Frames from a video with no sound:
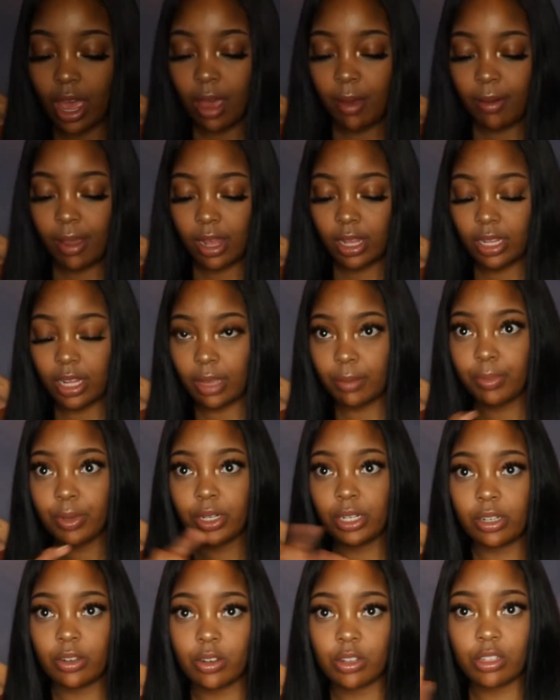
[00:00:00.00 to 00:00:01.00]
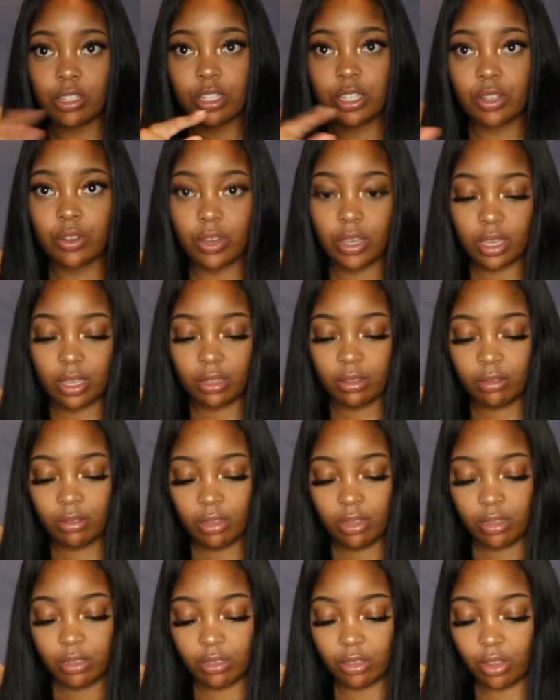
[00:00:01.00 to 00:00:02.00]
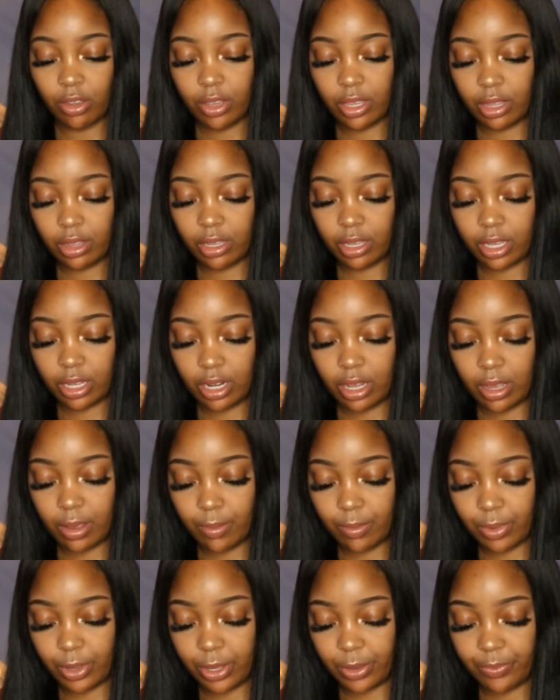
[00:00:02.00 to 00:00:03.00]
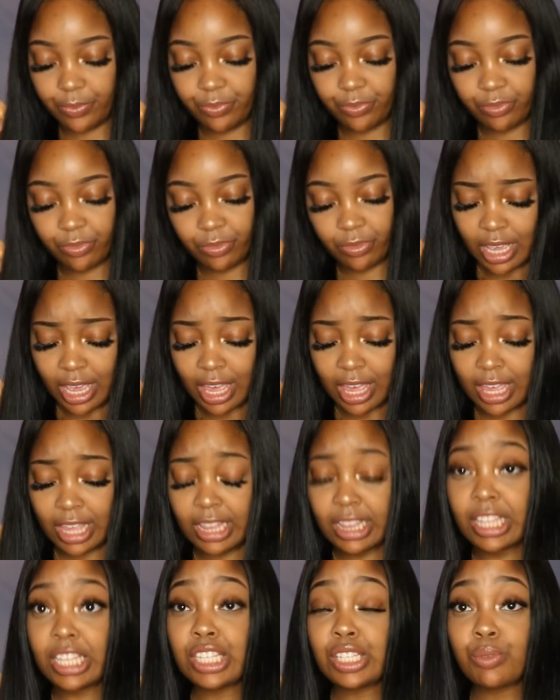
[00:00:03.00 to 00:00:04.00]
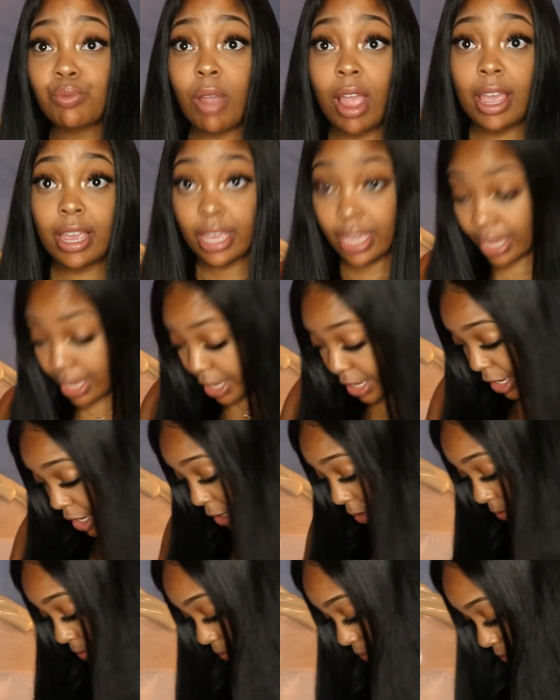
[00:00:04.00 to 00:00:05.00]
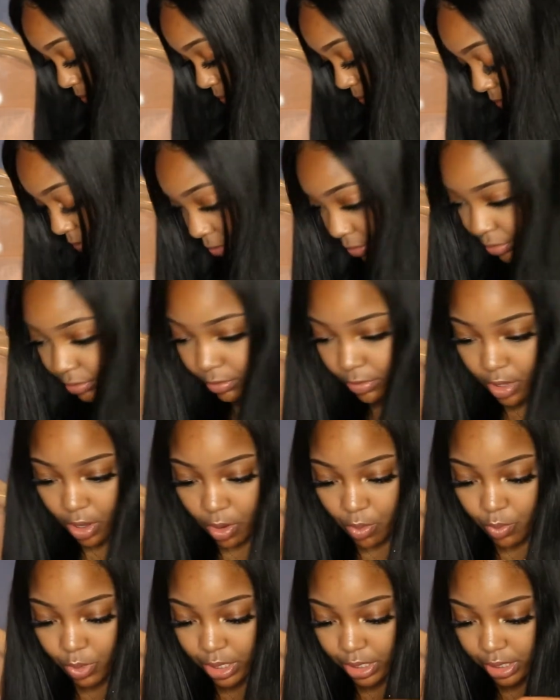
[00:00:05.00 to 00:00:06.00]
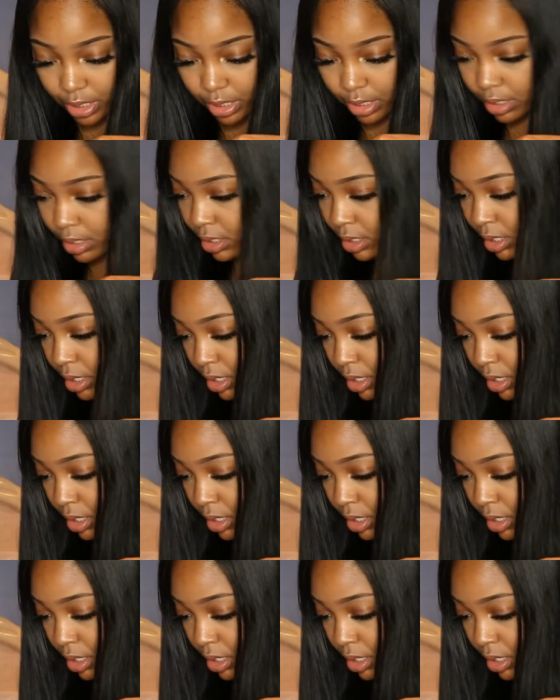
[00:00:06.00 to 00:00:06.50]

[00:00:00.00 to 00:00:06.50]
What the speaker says: I probably like put it on the screen so you can look it up, but and this right here what is this?